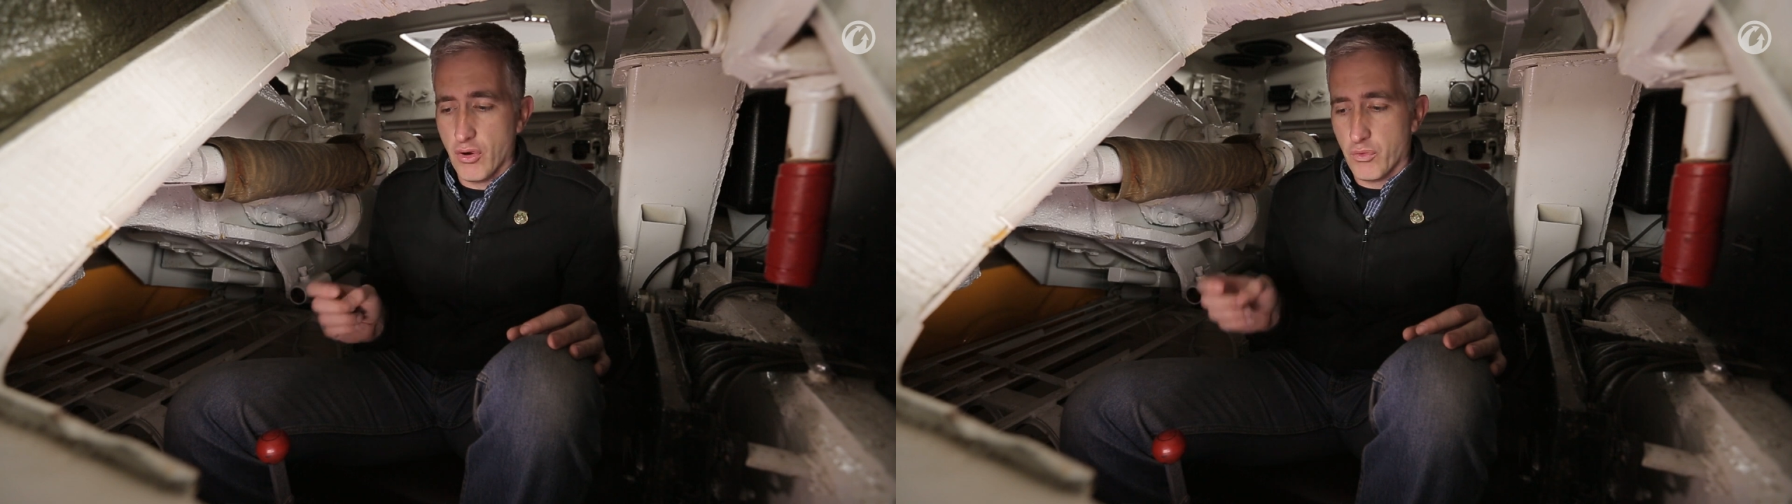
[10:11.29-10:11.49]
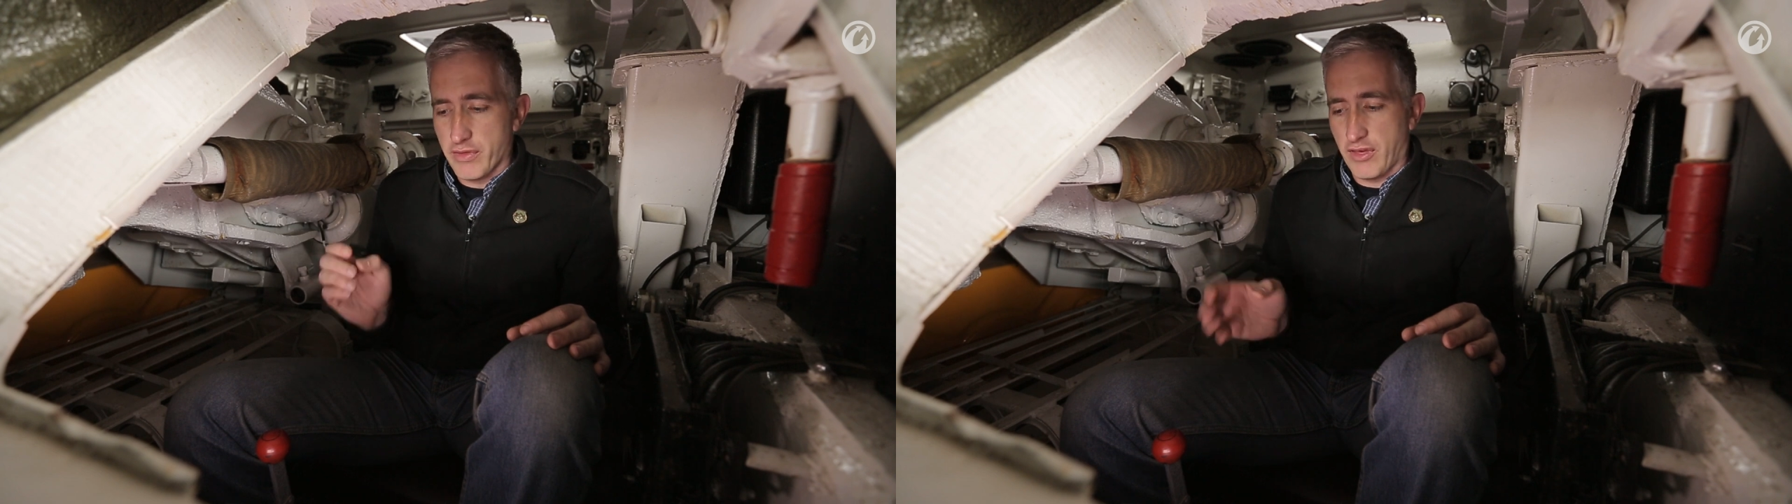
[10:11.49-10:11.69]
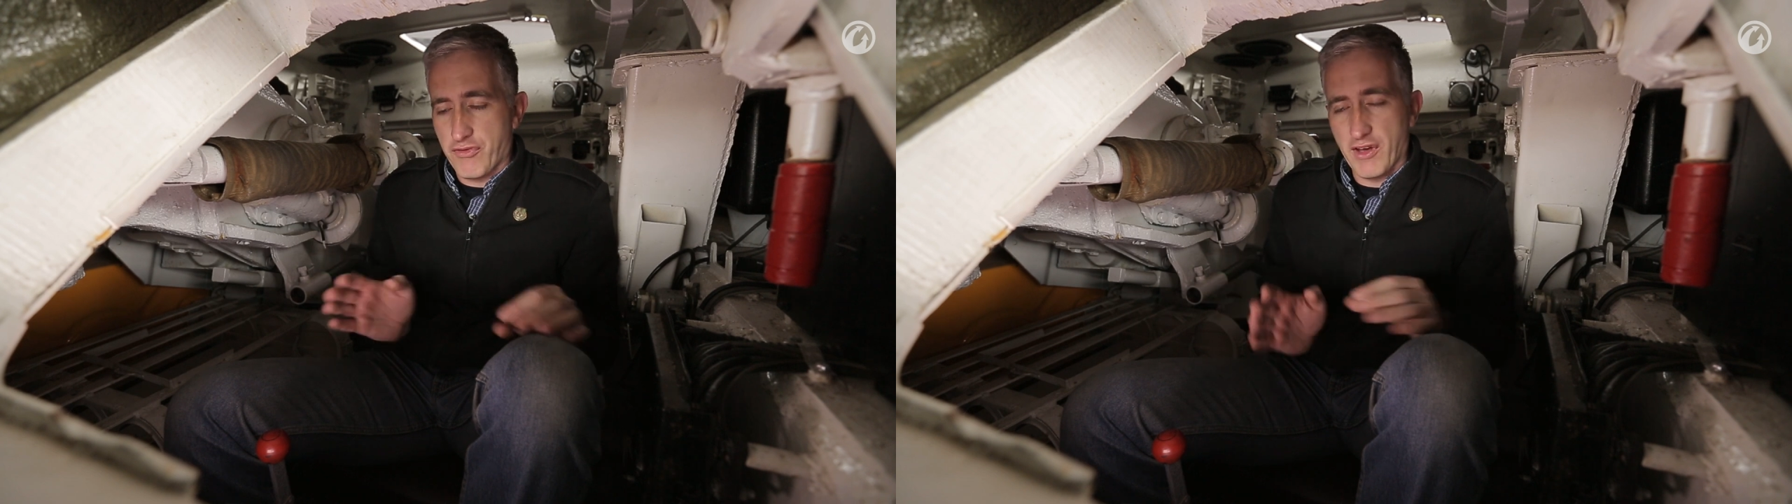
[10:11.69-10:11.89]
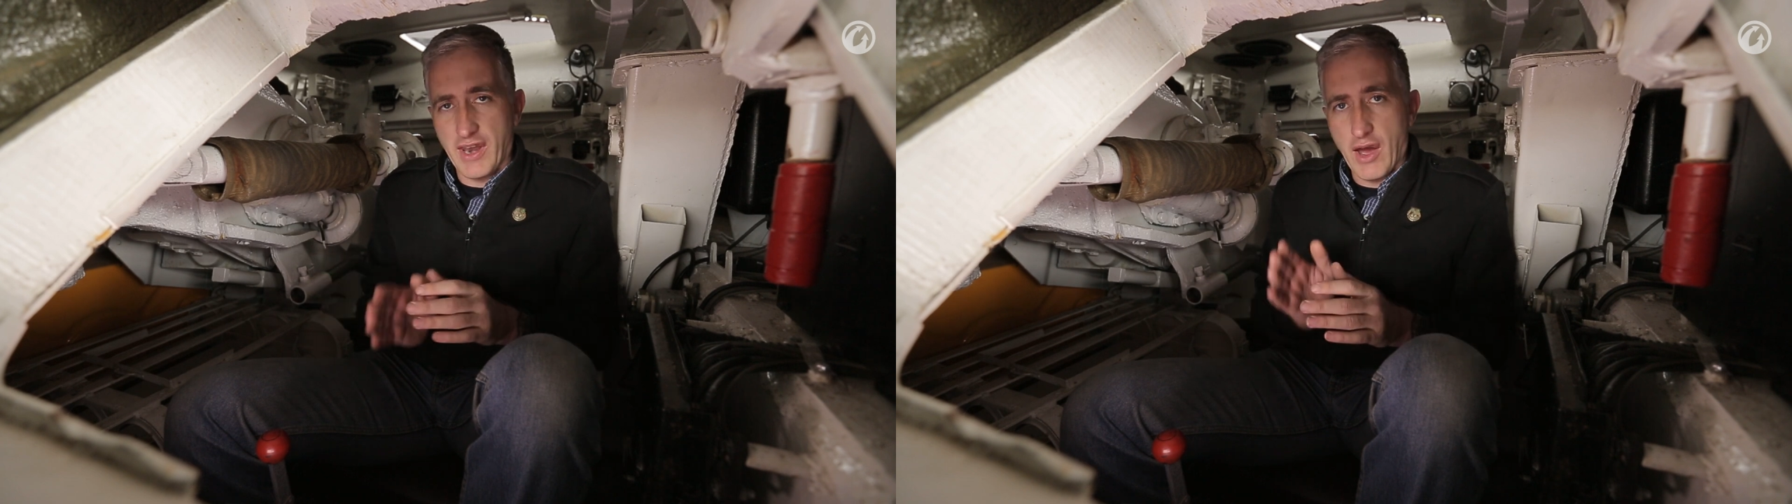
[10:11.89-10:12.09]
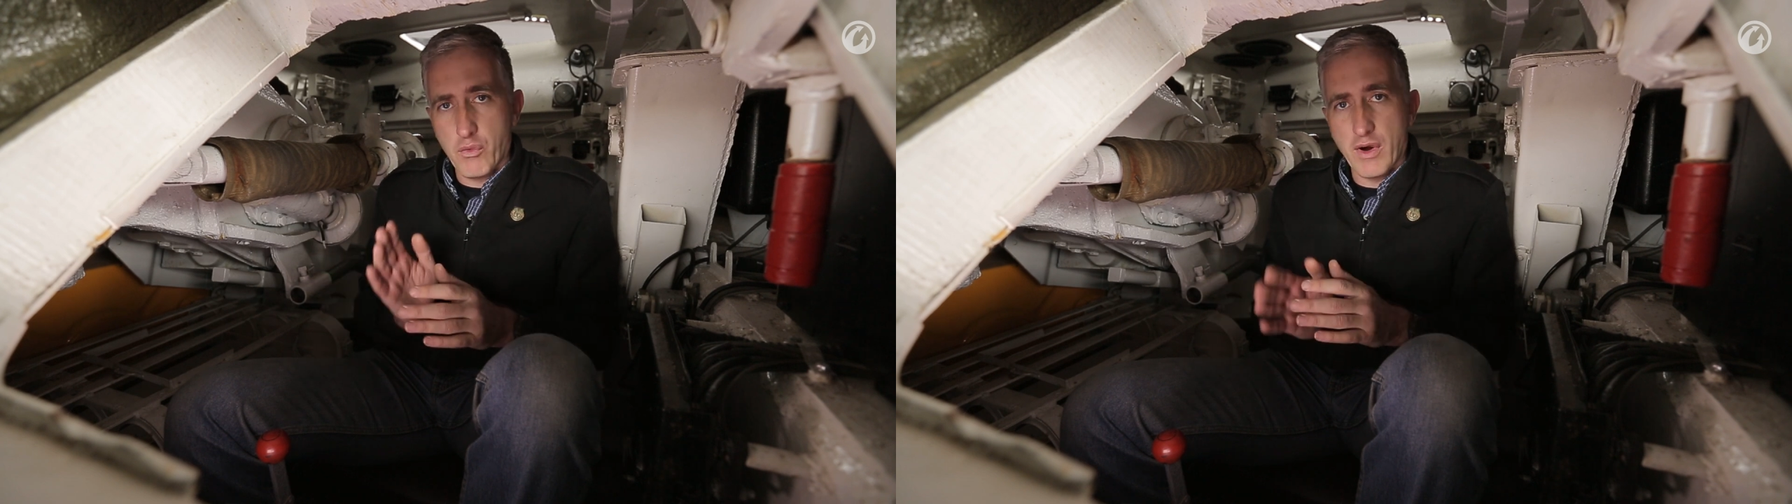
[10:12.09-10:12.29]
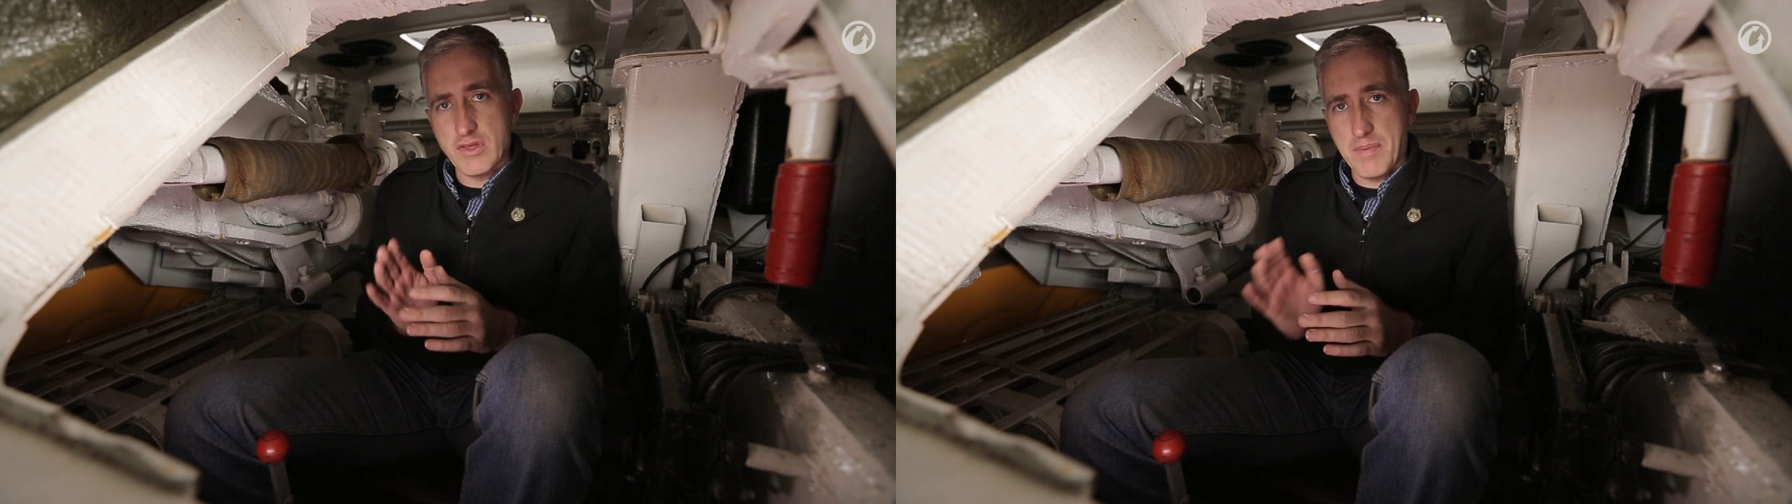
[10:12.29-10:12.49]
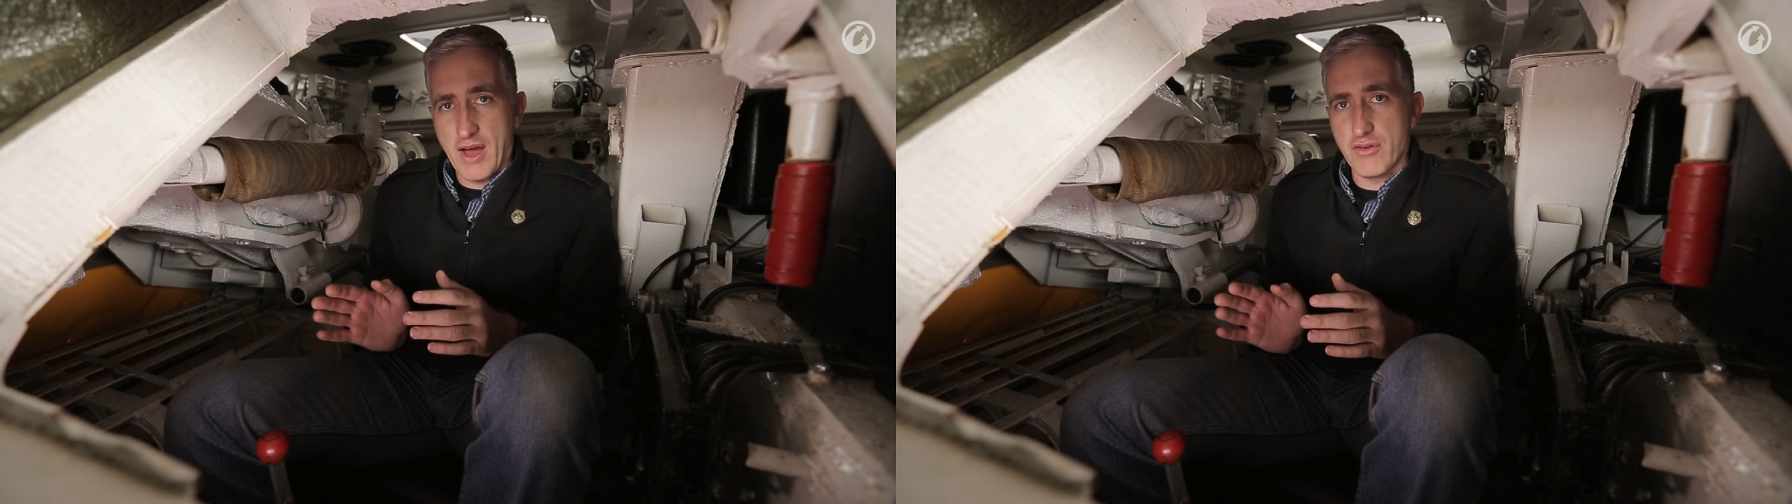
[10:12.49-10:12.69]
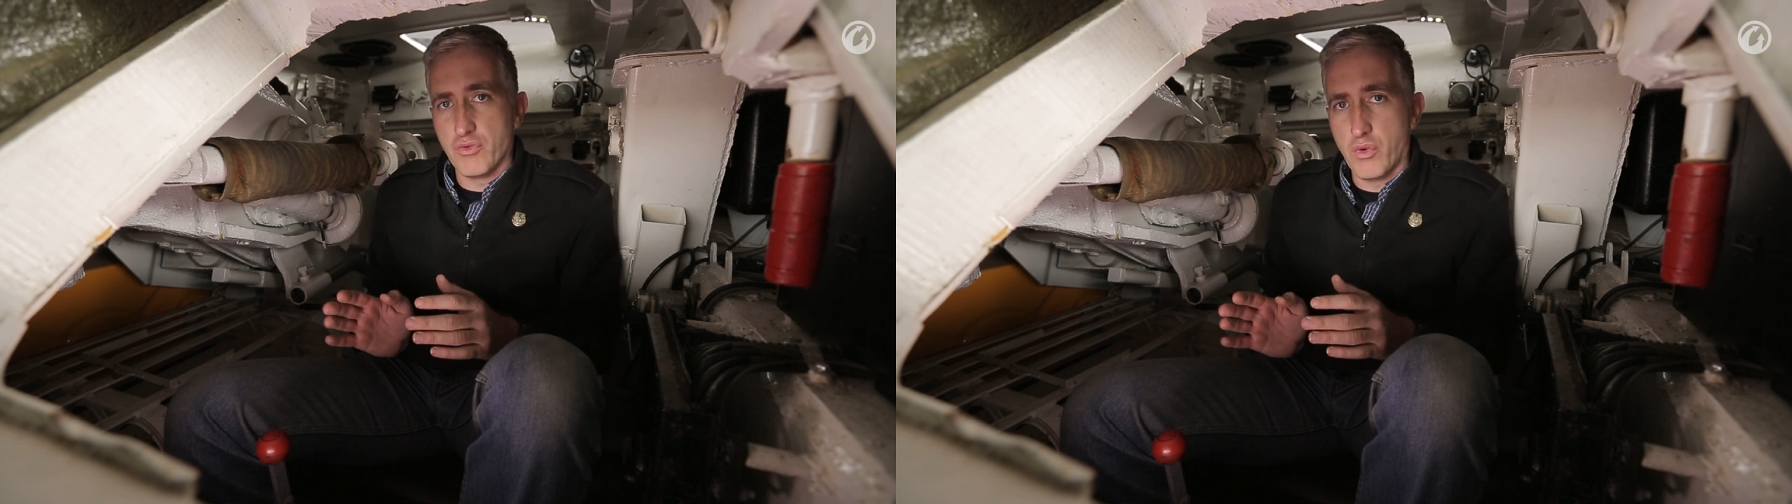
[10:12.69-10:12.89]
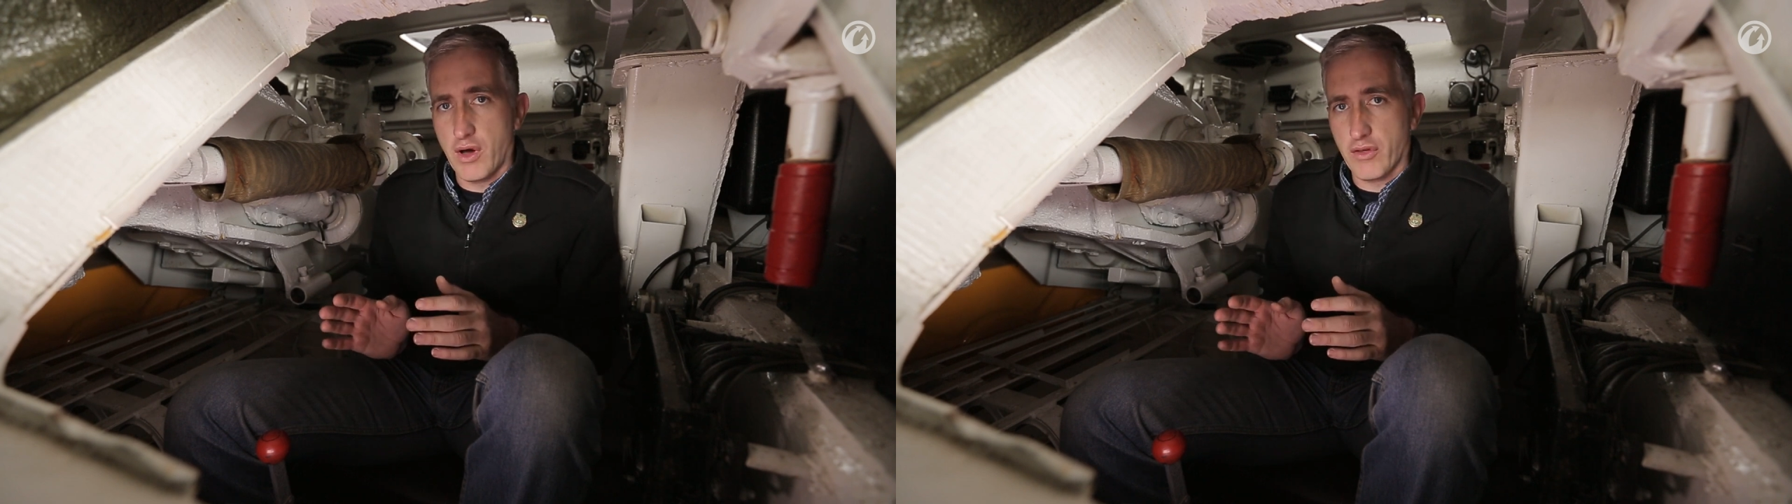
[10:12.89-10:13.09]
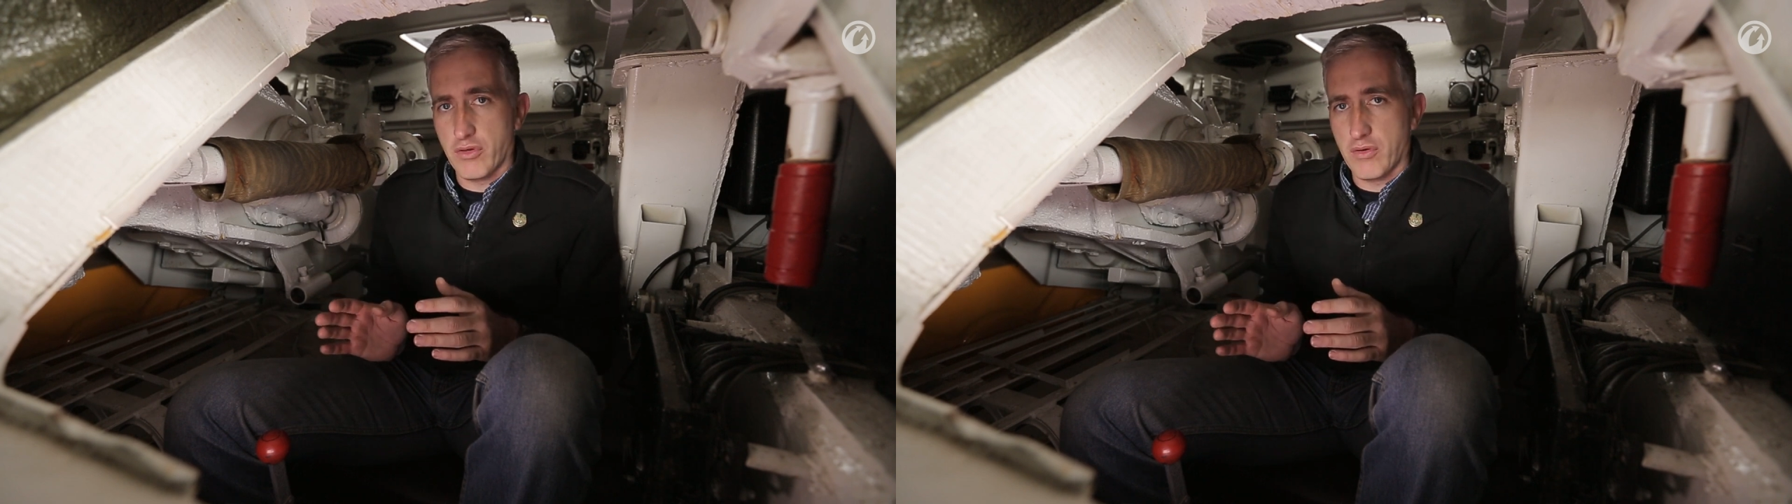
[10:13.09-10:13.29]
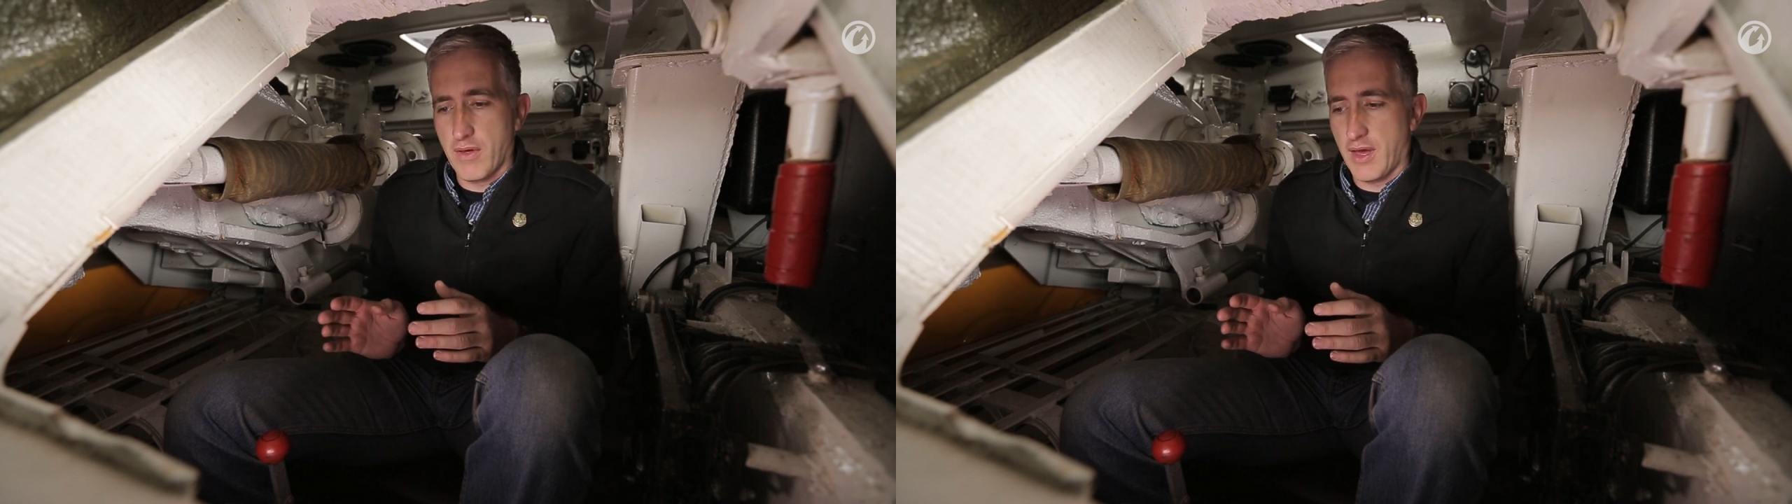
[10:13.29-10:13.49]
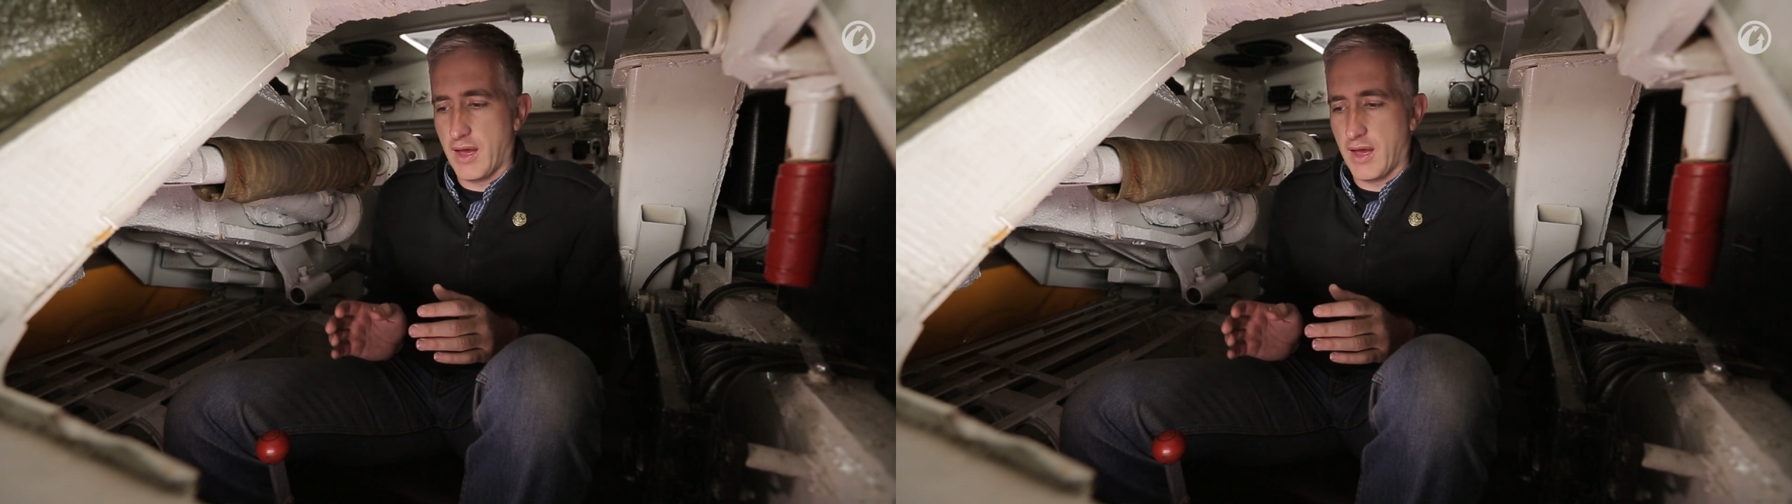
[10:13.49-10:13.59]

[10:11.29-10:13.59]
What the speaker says: once I figured out where the pattern was.